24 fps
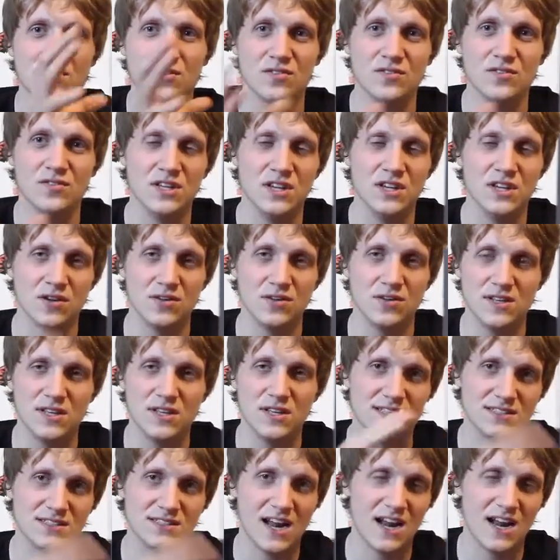you know, it's
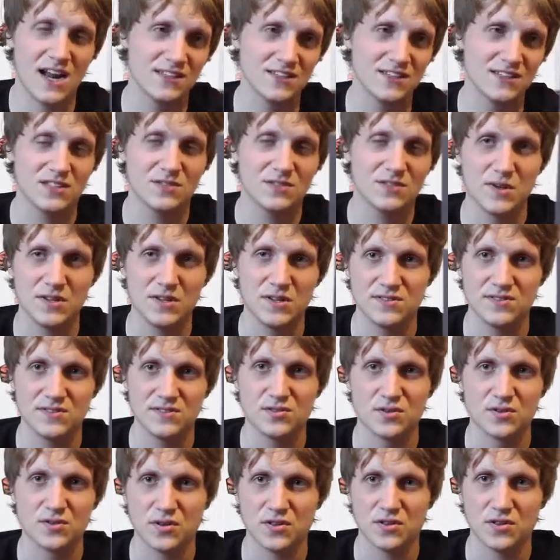not as expensive sort
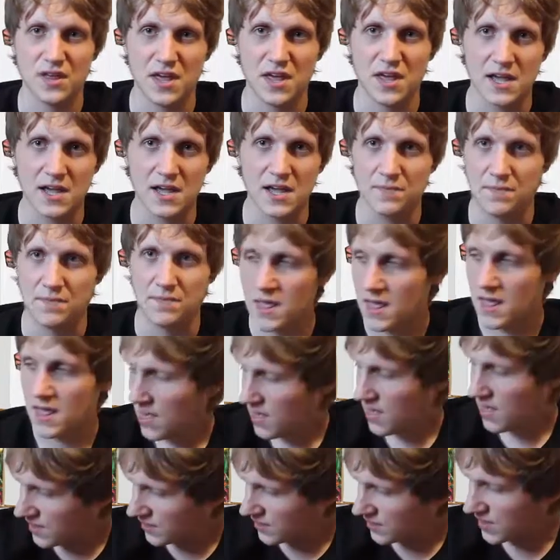of thing, and
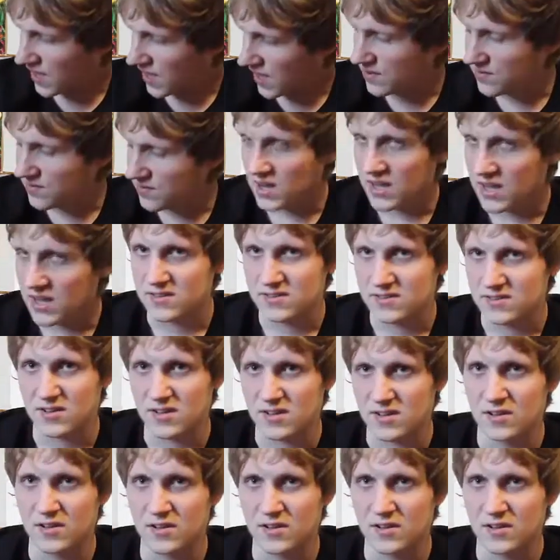that's kind of nice to,